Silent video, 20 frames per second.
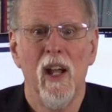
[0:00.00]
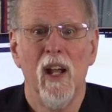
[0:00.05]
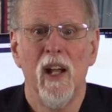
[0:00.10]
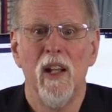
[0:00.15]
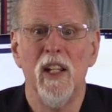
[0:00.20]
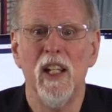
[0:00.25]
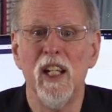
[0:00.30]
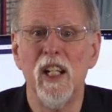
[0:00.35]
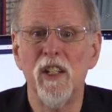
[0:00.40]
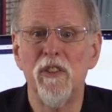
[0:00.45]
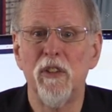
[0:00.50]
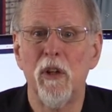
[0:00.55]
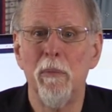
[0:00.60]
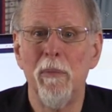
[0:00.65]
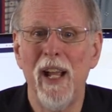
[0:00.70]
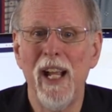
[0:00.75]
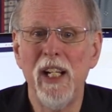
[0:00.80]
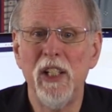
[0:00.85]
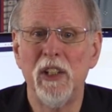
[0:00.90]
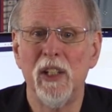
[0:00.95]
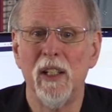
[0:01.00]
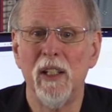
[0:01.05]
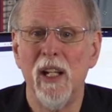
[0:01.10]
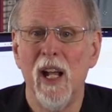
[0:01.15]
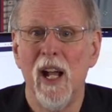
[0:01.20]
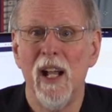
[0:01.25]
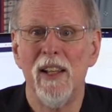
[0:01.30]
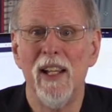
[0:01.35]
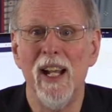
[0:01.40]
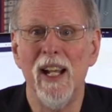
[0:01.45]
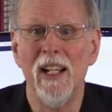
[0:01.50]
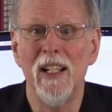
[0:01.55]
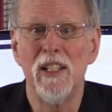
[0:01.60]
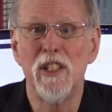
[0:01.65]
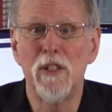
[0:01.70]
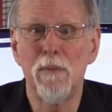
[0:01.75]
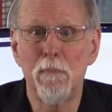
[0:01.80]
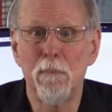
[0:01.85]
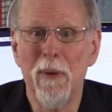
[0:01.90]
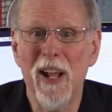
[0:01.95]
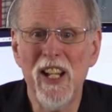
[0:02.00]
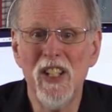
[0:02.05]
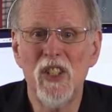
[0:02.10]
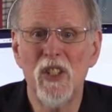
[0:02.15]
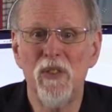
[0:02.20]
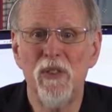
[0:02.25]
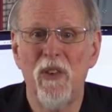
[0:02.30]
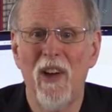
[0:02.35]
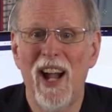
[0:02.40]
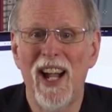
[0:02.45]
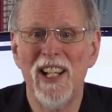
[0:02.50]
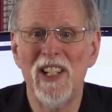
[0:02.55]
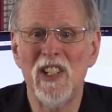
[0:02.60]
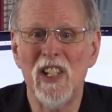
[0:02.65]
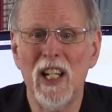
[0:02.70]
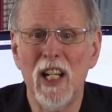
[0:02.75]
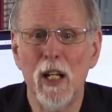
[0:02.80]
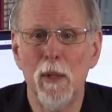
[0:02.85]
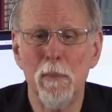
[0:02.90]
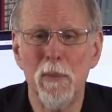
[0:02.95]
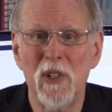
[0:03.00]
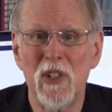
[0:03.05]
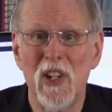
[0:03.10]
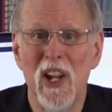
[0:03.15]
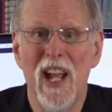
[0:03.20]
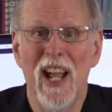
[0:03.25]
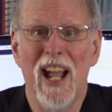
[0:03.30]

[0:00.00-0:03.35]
The information that specifies hips